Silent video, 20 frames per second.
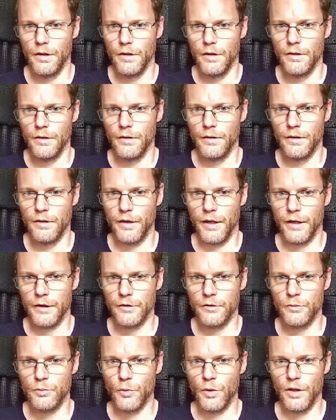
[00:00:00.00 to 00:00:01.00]
the
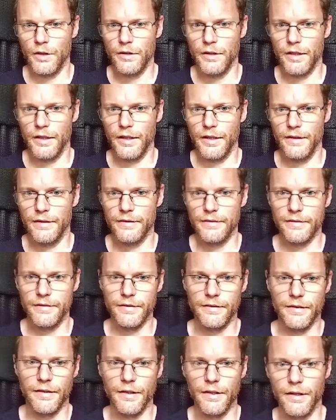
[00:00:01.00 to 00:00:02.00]
next one
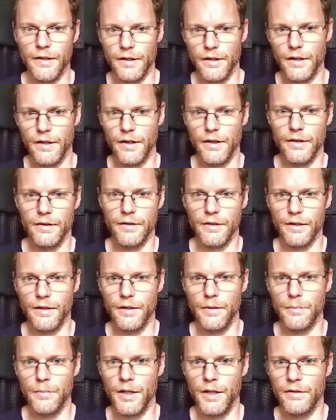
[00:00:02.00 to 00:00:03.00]
is the
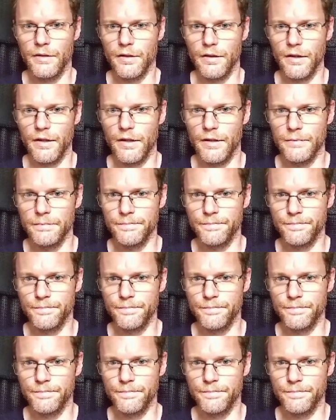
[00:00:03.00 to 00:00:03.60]
mandala,